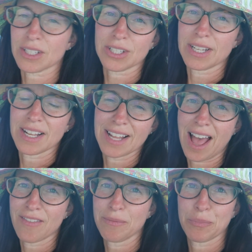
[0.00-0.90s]
Good to
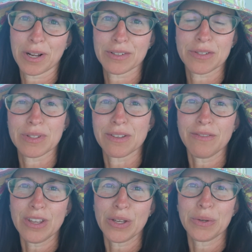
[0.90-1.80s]
have breakfast with the
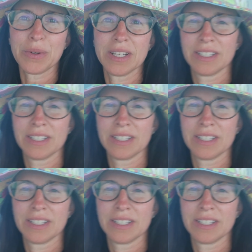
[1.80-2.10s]
view.